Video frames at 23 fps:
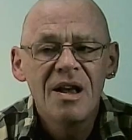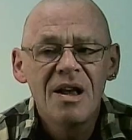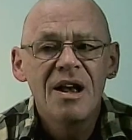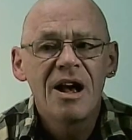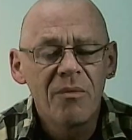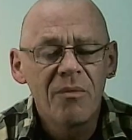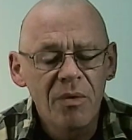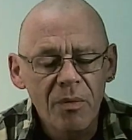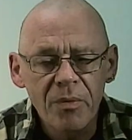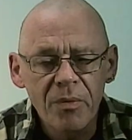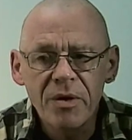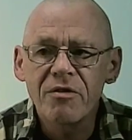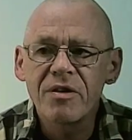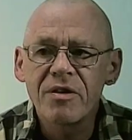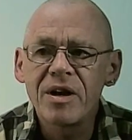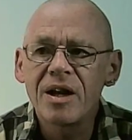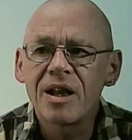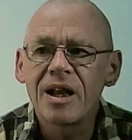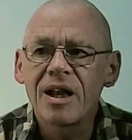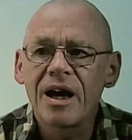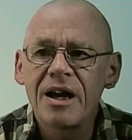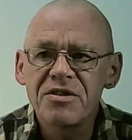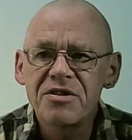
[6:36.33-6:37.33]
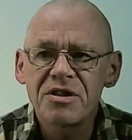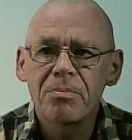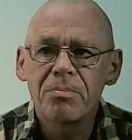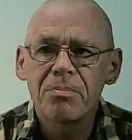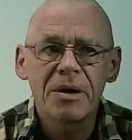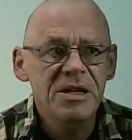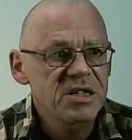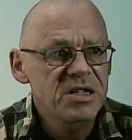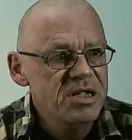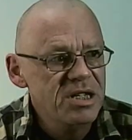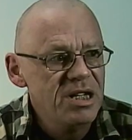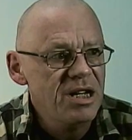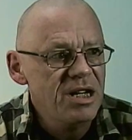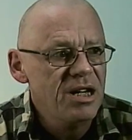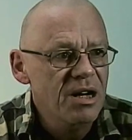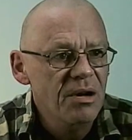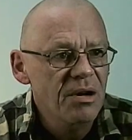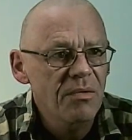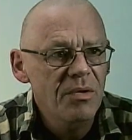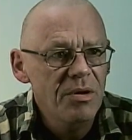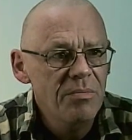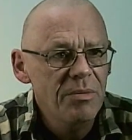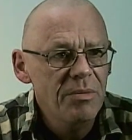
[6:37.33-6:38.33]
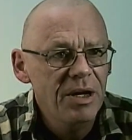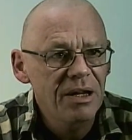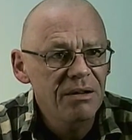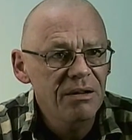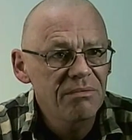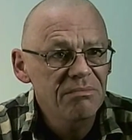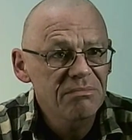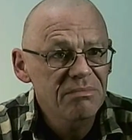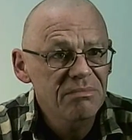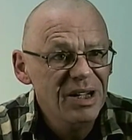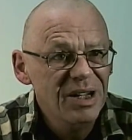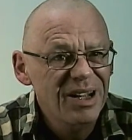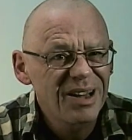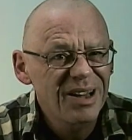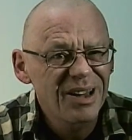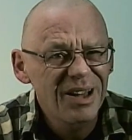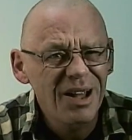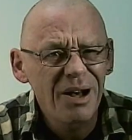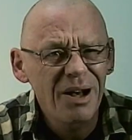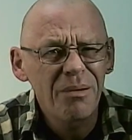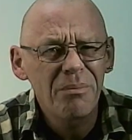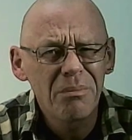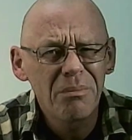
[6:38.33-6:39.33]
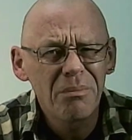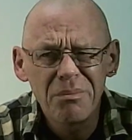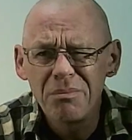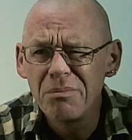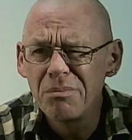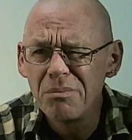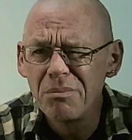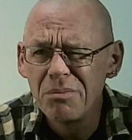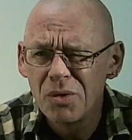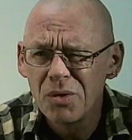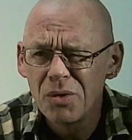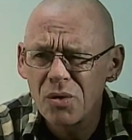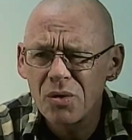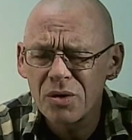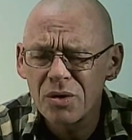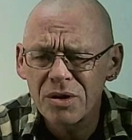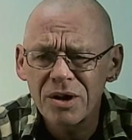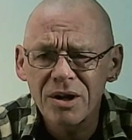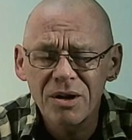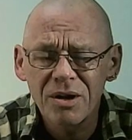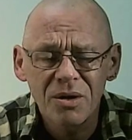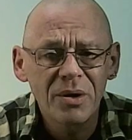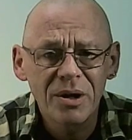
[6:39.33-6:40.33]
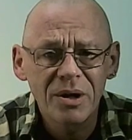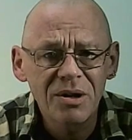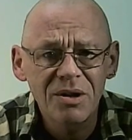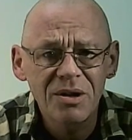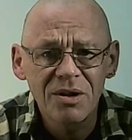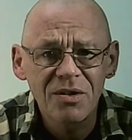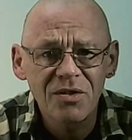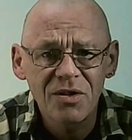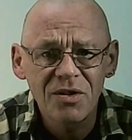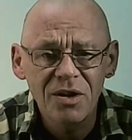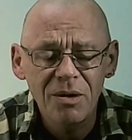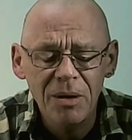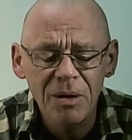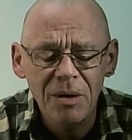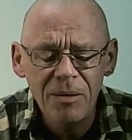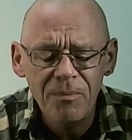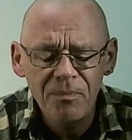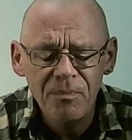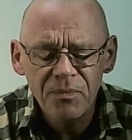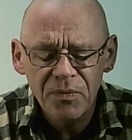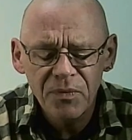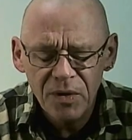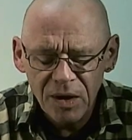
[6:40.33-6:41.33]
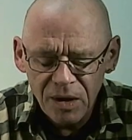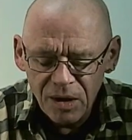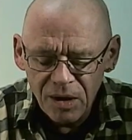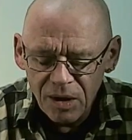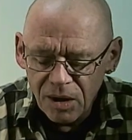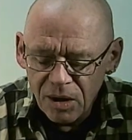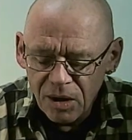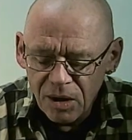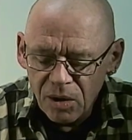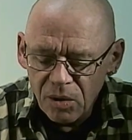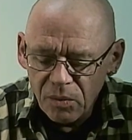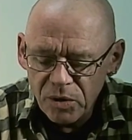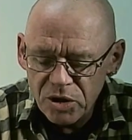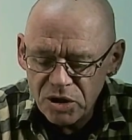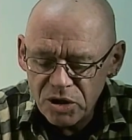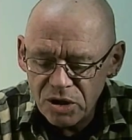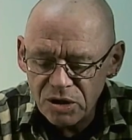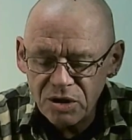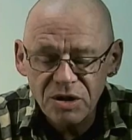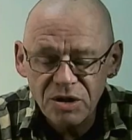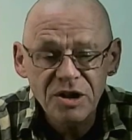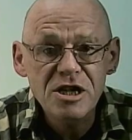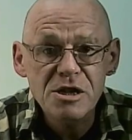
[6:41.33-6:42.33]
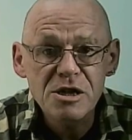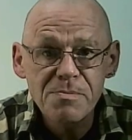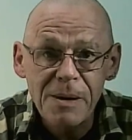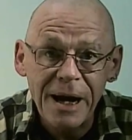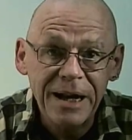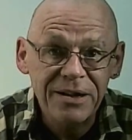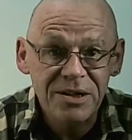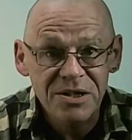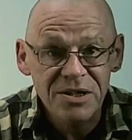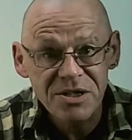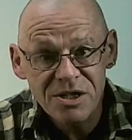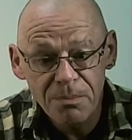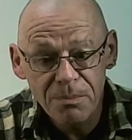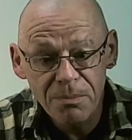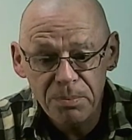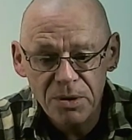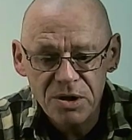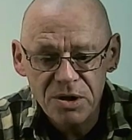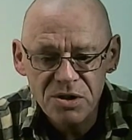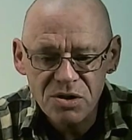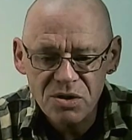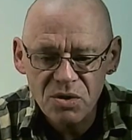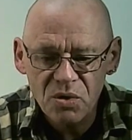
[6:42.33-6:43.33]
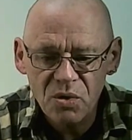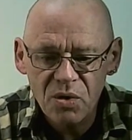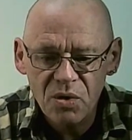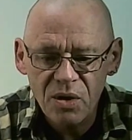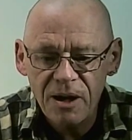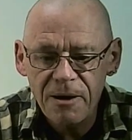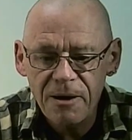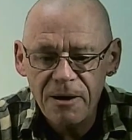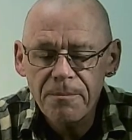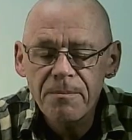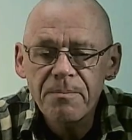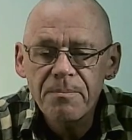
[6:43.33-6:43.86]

And when we realize that by seeing we mean a lot more than going to the cinema, we shouldn't expect a simple story.